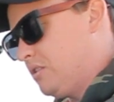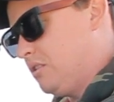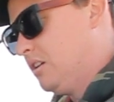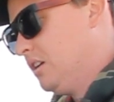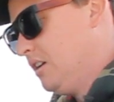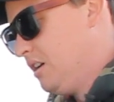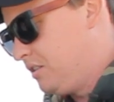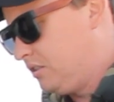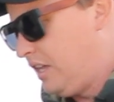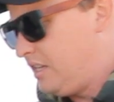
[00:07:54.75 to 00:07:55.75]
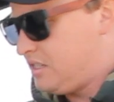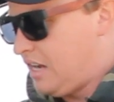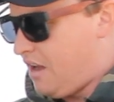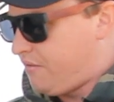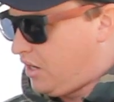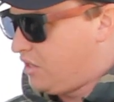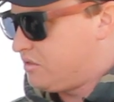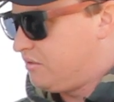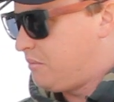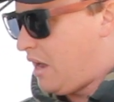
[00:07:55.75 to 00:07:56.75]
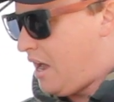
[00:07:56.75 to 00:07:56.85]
and to clean stuff. I've got some